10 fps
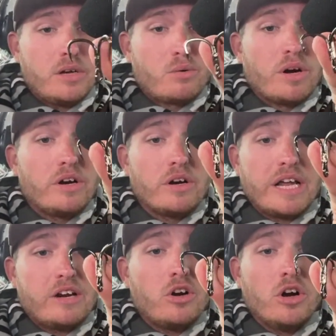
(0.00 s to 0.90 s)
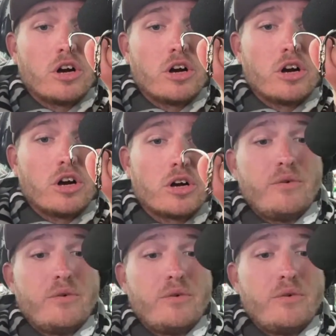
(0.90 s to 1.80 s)
Critter Getter hook, which is
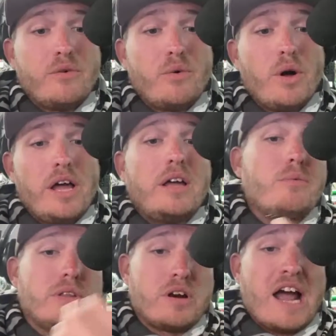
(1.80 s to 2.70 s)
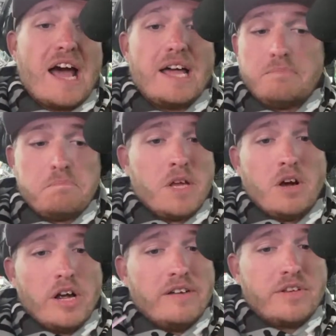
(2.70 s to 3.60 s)
part of the giveaway with our hat.
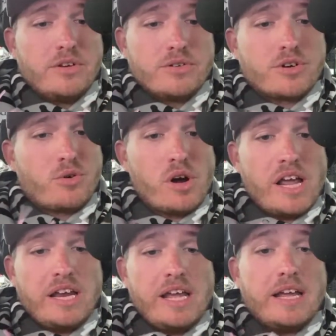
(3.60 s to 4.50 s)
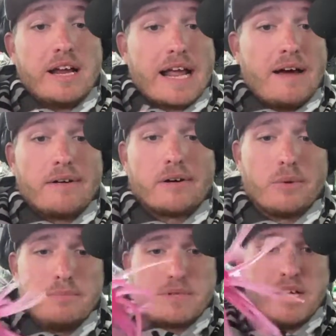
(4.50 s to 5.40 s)
All you have to do is create a account on our
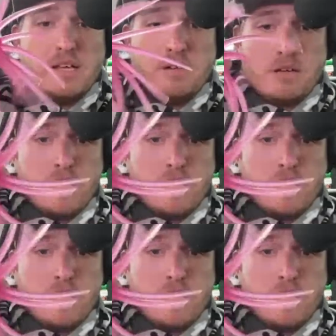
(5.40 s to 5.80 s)
website.